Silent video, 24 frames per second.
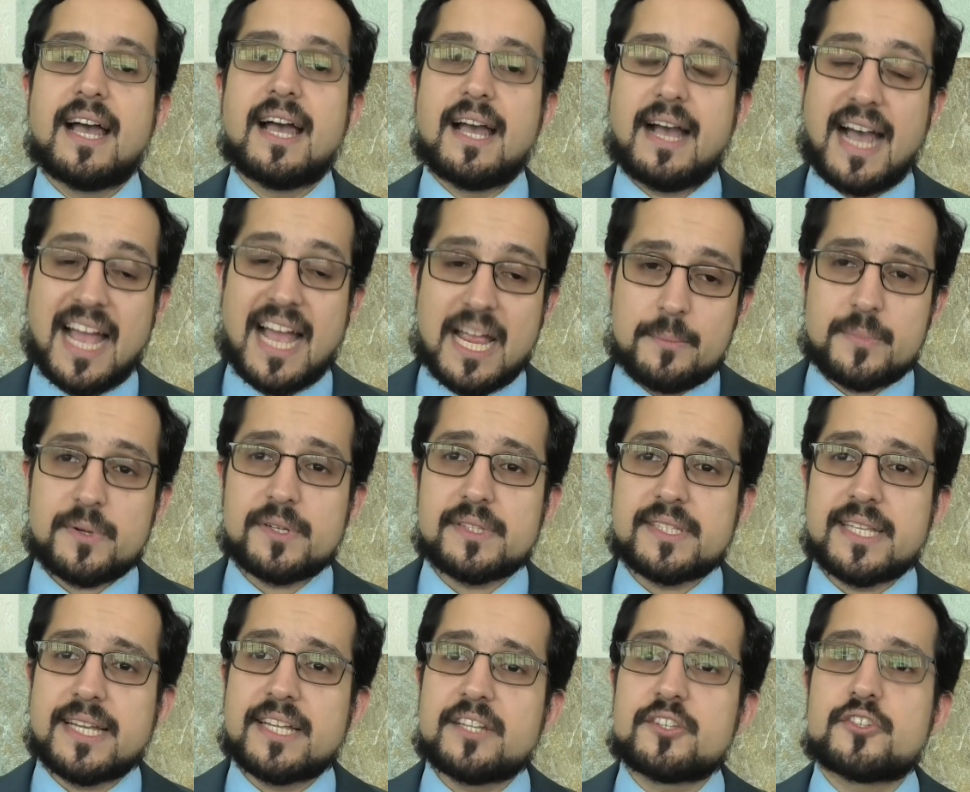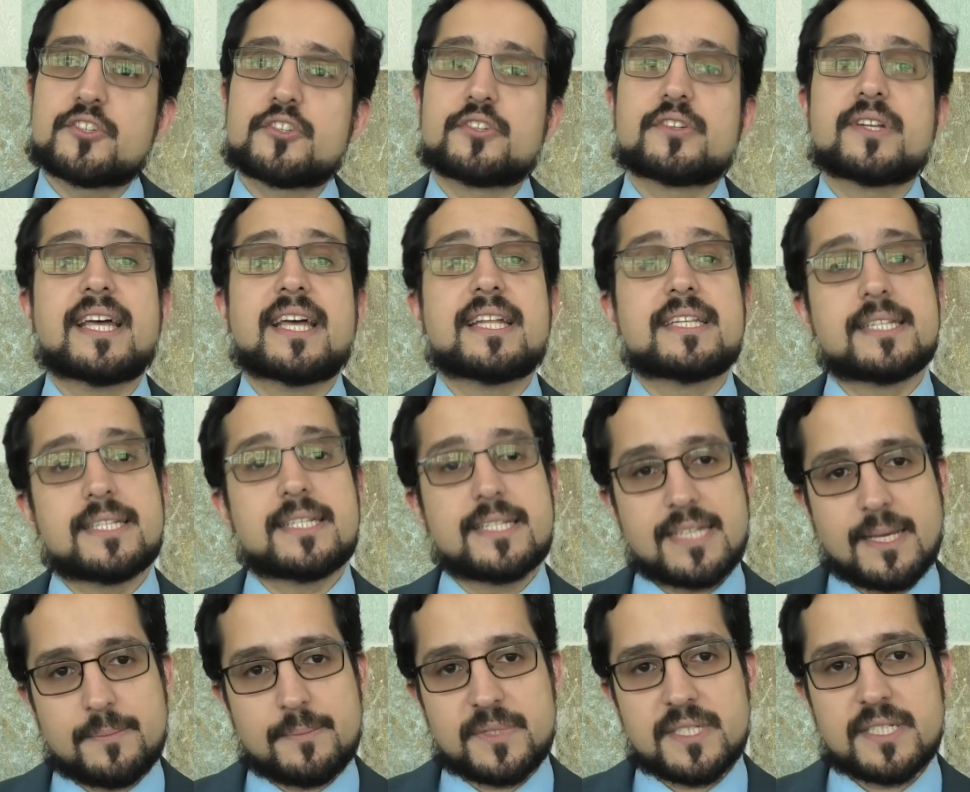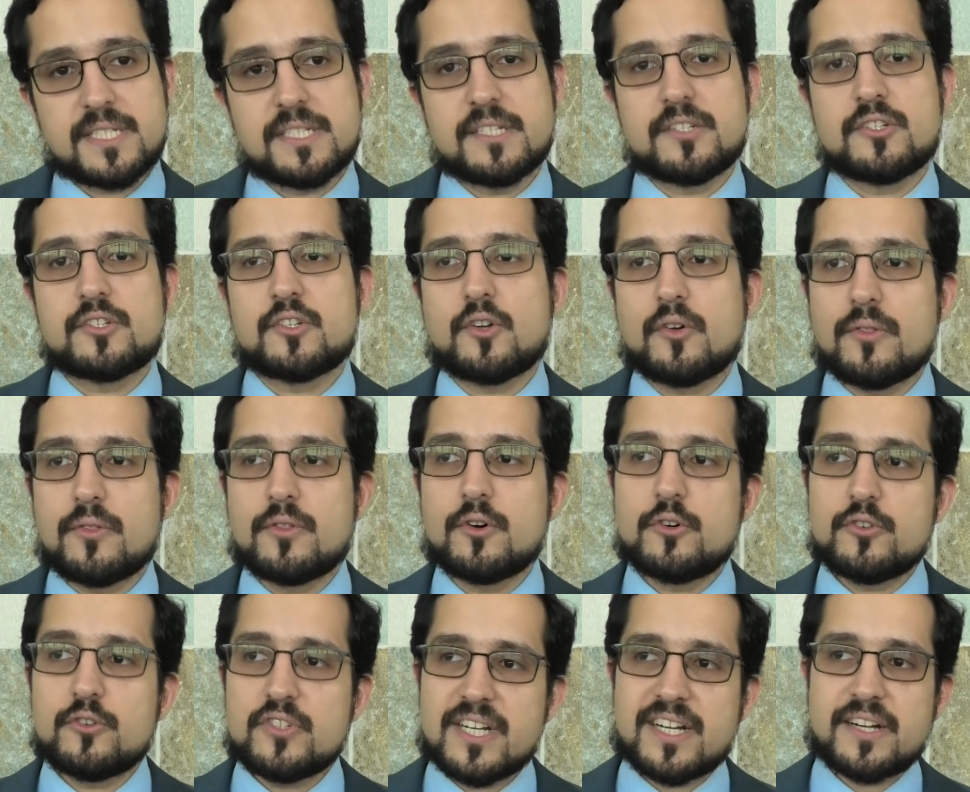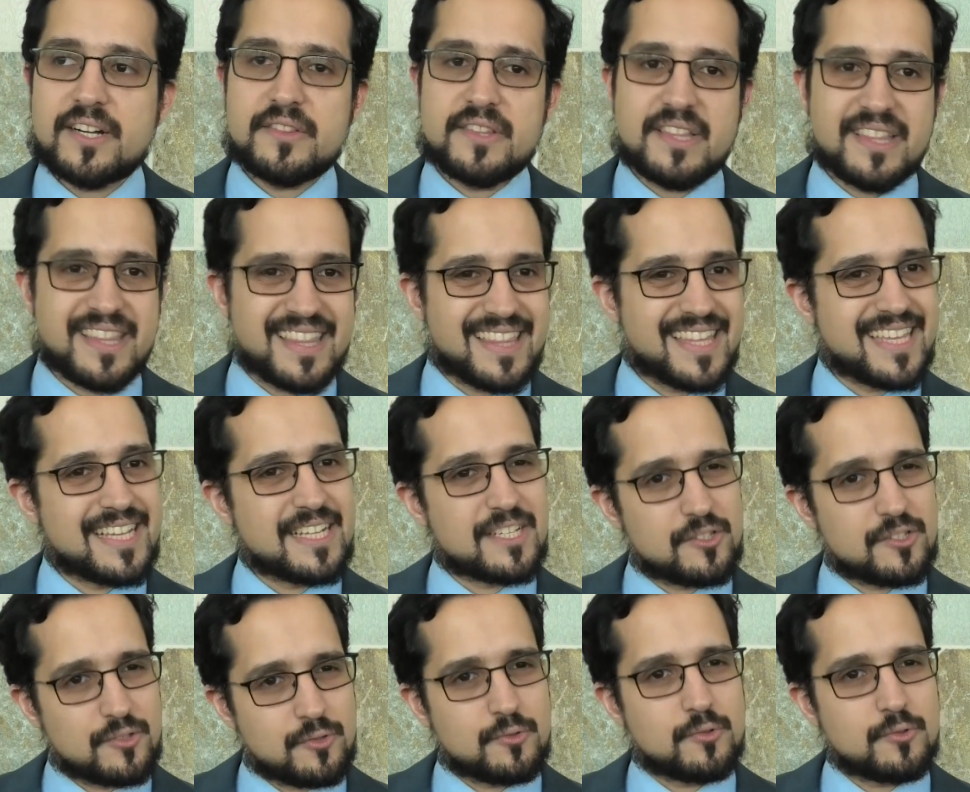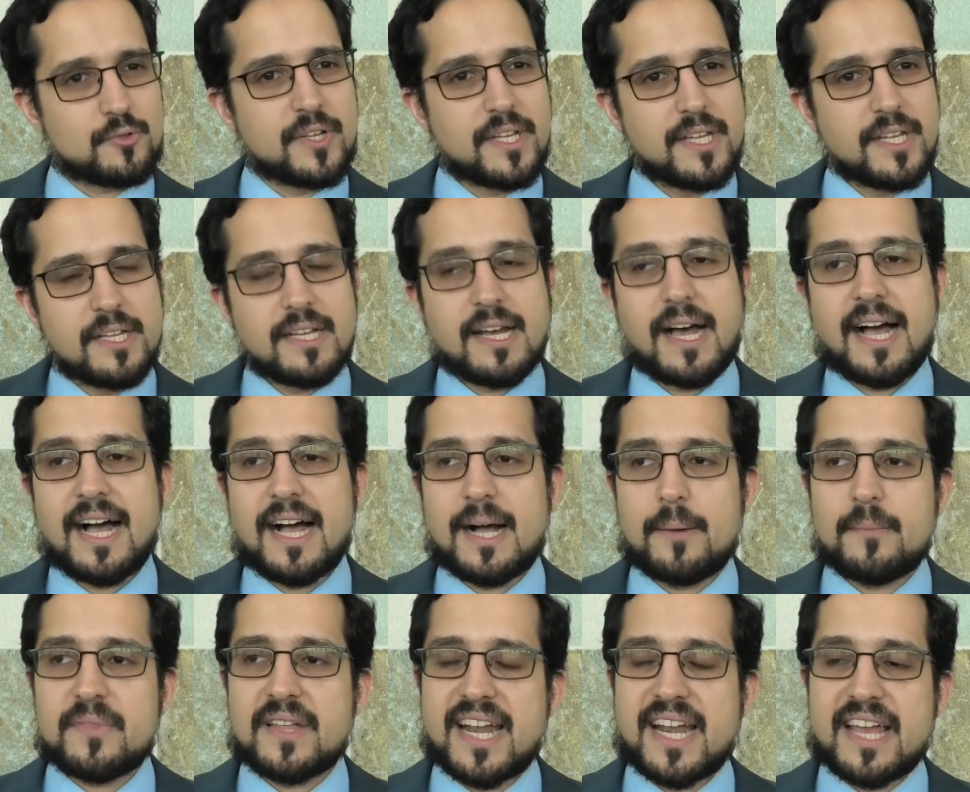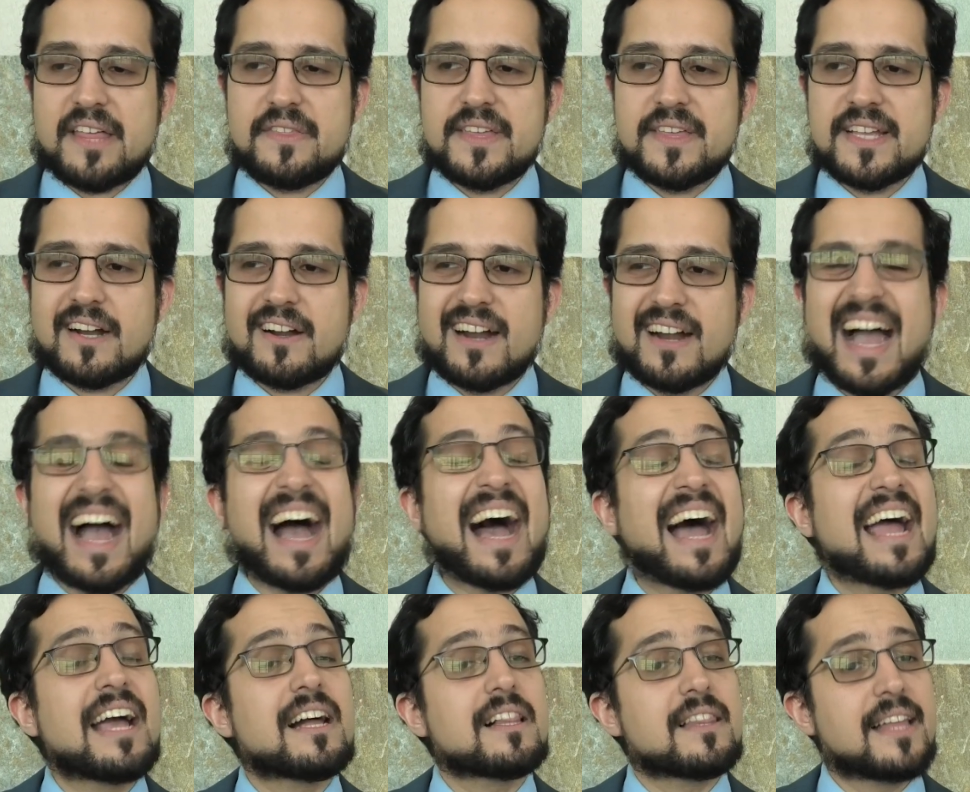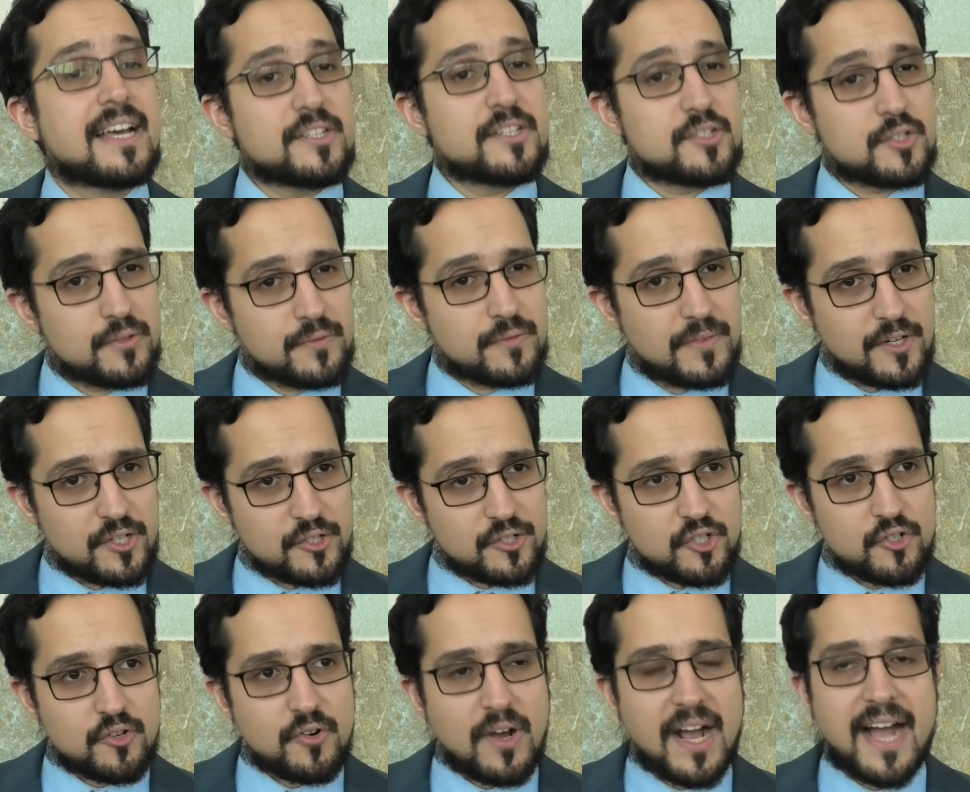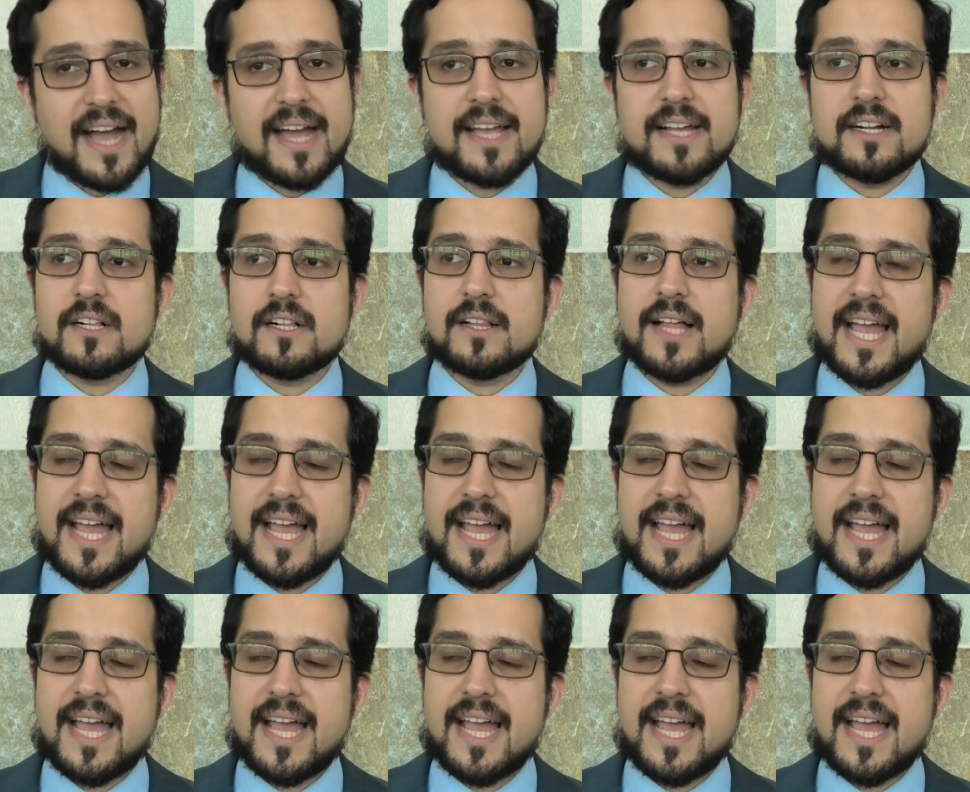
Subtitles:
hypertension, and sepsis. So those are the things that I think are highlights of our trial.